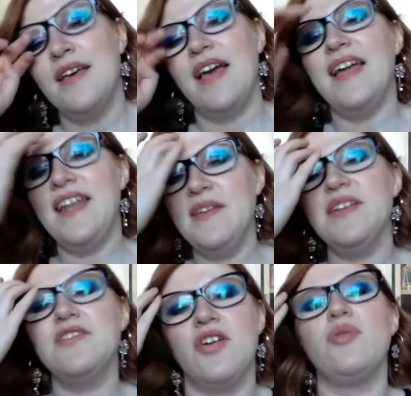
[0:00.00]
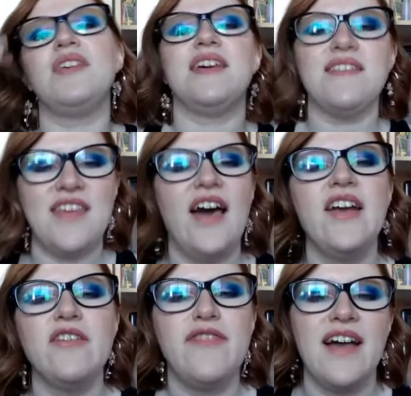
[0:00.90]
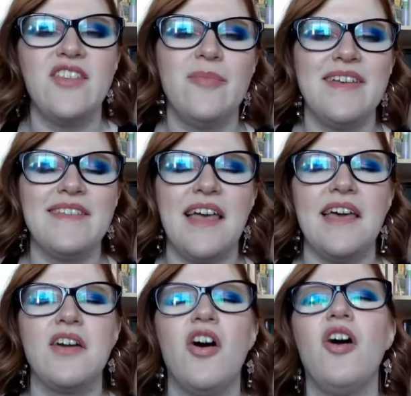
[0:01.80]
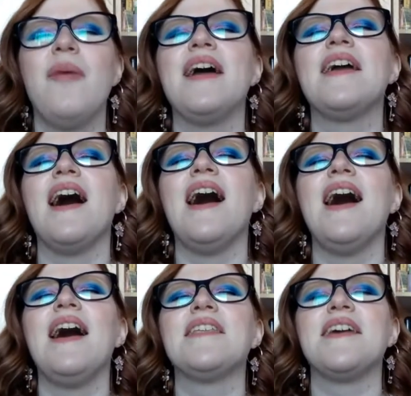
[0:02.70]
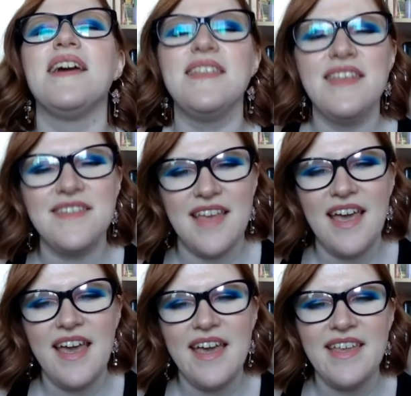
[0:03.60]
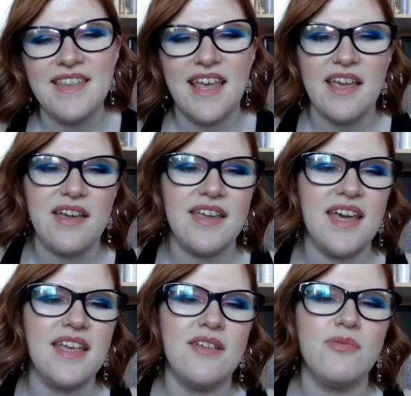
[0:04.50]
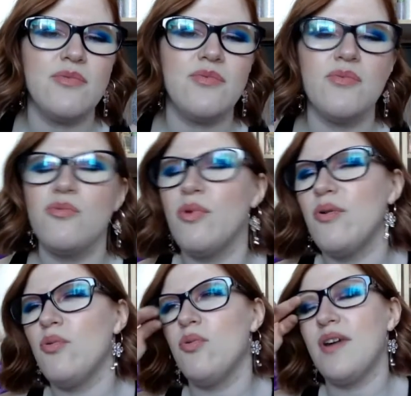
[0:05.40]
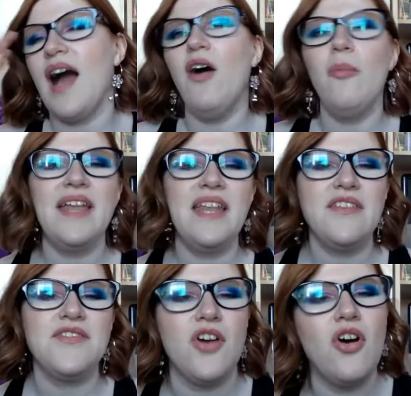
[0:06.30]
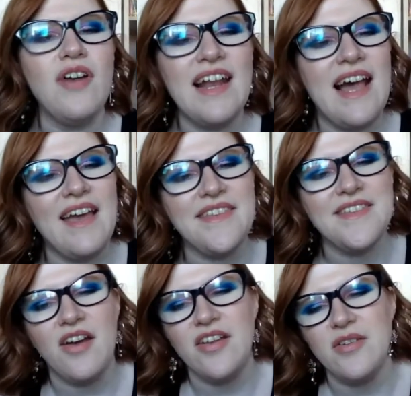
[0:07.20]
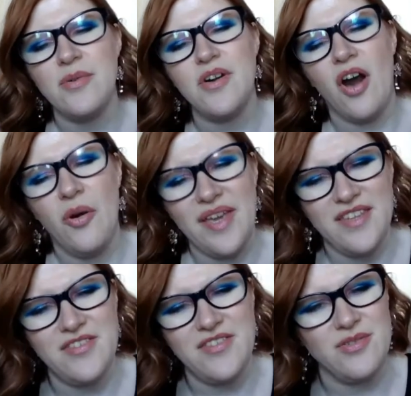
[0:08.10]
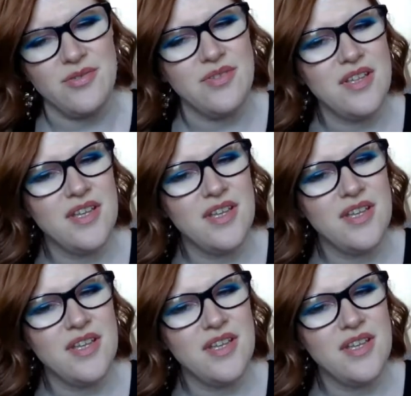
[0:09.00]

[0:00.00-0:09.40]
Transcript: And even though the entire fandom is like, oh my god, can this end? Like, how many storylines are you going to